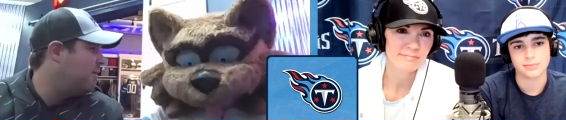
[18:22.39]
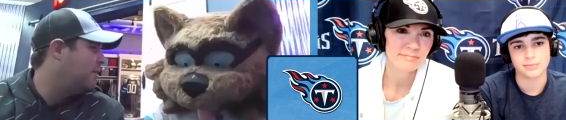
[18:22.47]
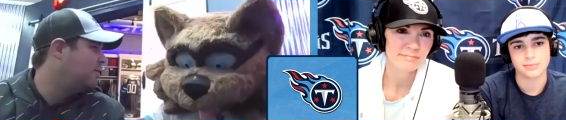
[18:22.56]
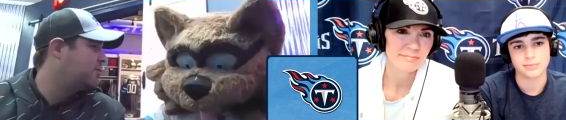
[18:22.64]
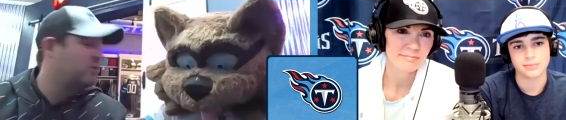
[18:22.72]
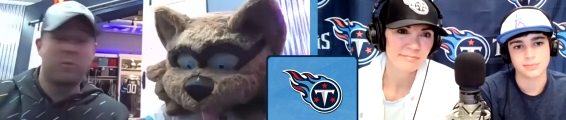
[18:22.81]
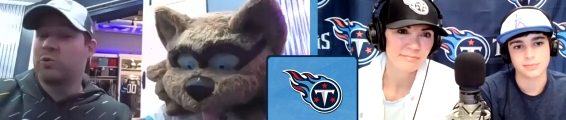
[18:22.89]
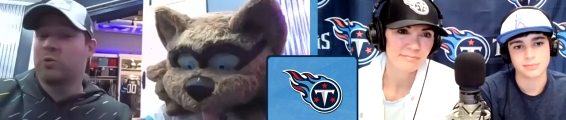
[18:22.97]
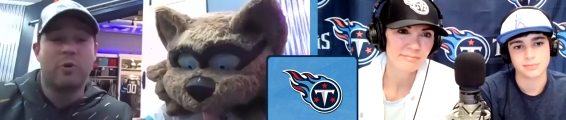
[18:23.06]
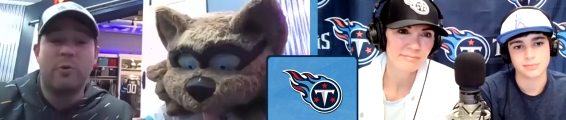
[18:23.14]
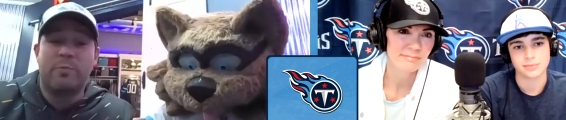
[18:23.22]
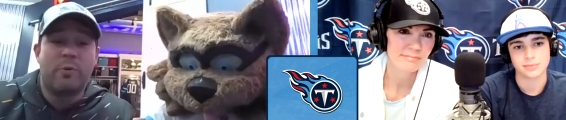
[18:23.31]
Speaker 1: a social
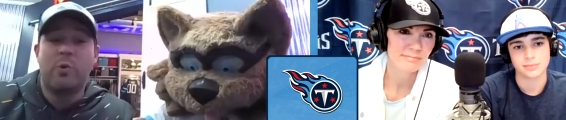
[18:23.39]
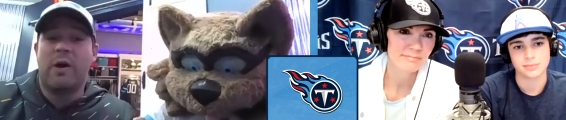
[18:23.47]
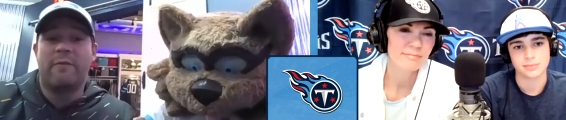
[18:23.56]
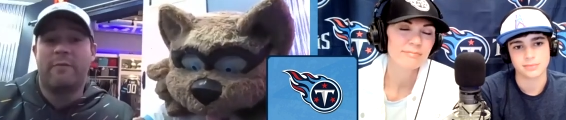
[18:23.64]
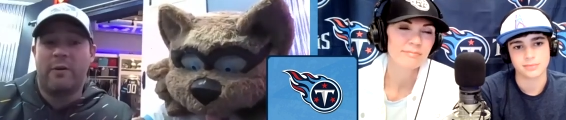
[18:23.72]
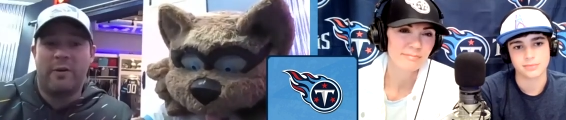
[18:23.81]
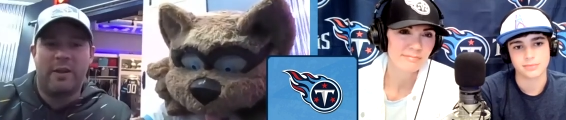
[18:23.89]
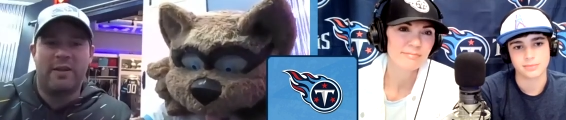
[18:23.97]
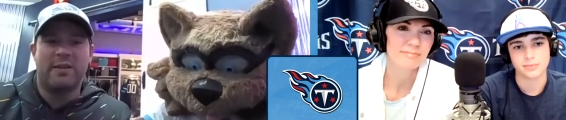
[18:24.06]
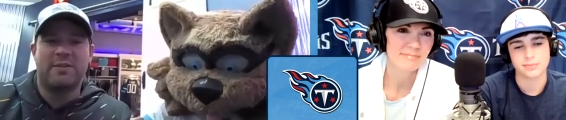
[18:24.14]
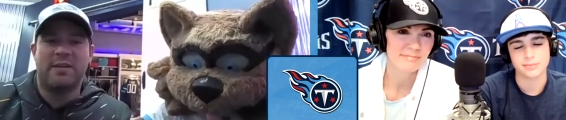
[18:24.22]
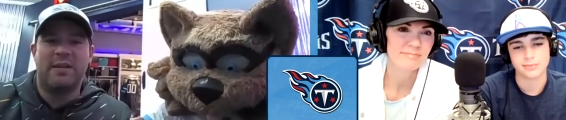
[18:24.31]
group, whoever it
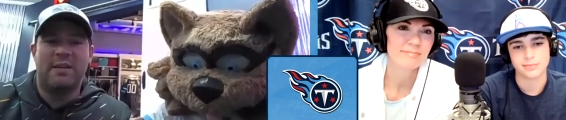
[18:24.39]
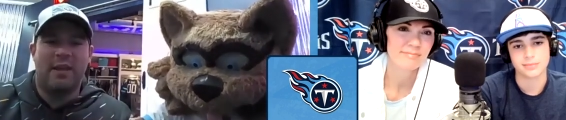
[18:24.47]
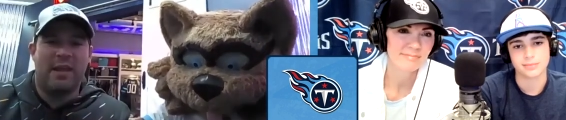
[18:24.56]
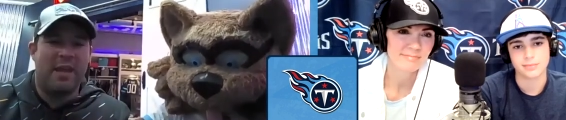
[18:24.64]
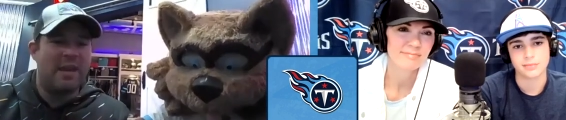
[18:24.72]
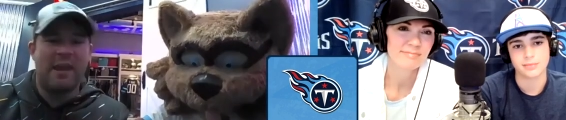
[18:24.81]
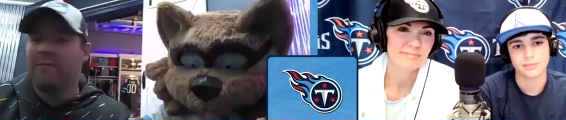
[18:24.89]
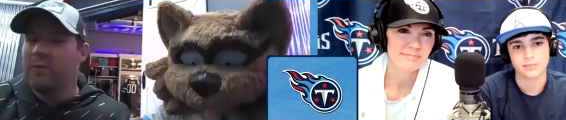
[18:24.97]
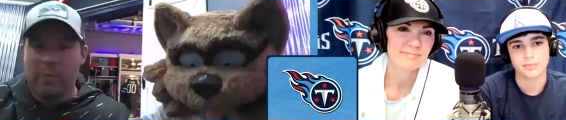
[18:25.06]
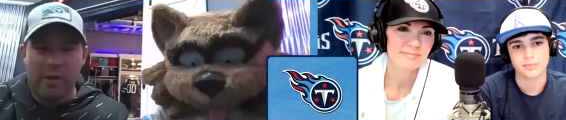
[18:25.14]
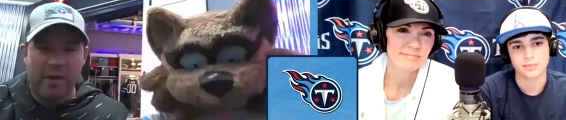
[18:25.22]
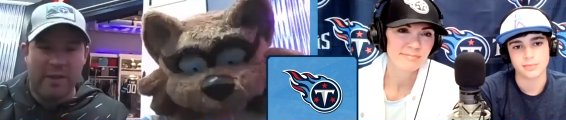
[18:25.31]
doesn't, and
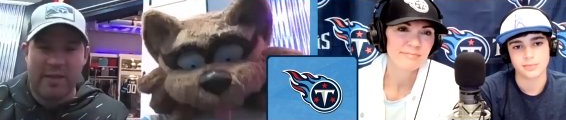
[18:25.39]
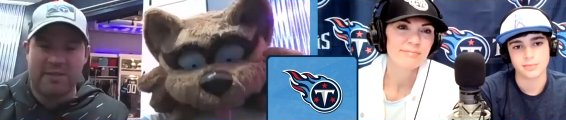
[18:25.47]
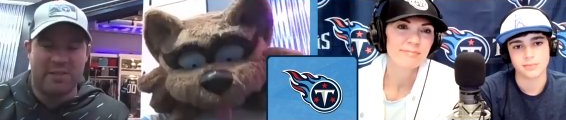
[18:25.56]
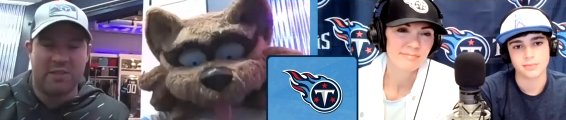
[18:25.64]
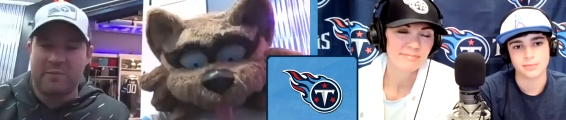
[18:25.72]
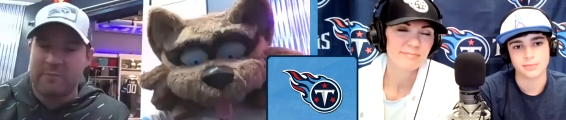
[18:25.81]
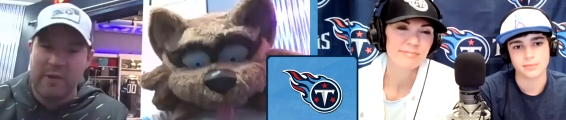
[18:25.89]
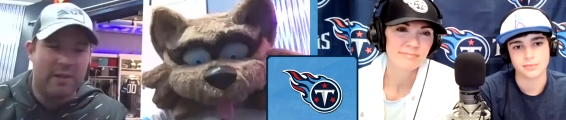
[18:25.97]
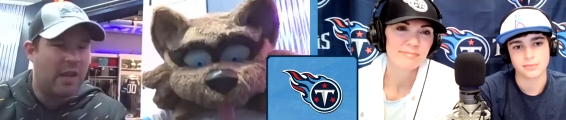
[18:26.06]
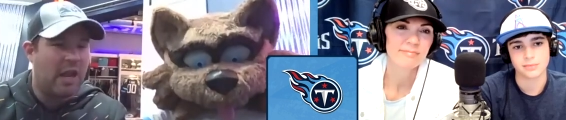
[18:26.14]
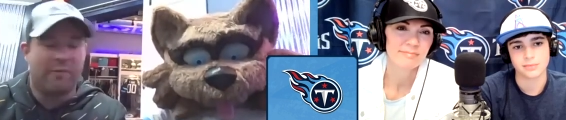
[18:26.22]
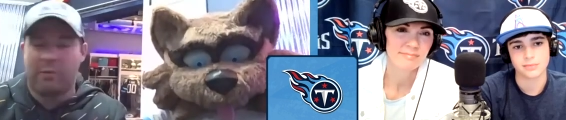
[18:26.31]
everyone is his friend.
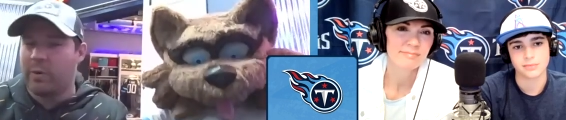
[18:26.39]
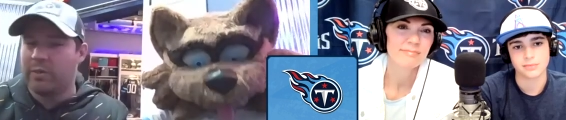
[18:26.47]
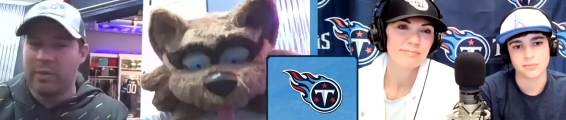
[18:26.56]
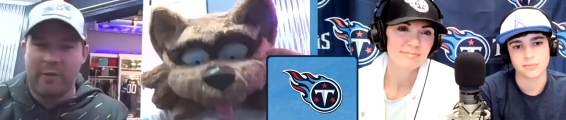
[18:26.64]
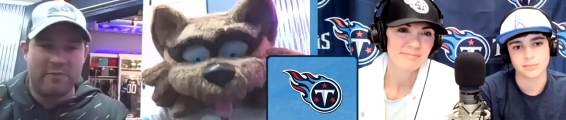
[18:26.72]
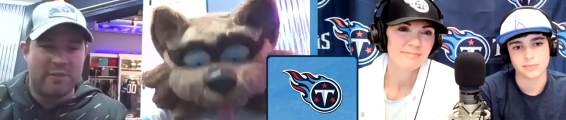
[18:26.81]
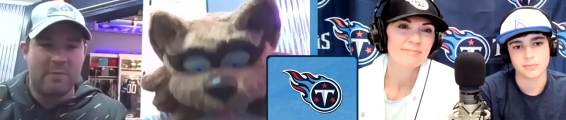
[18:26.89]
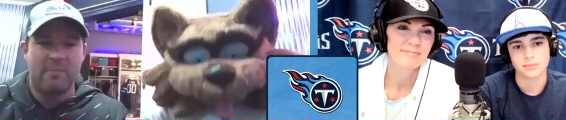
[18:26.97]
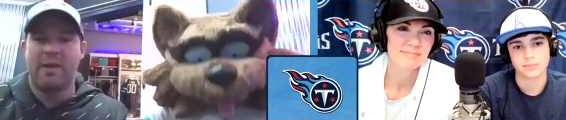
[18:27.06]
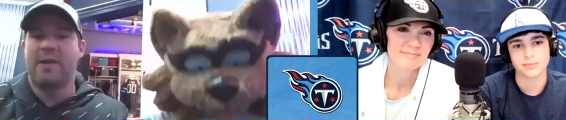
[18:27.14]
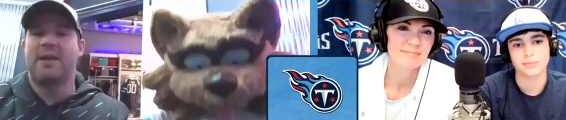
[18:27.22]
Everyone loves him.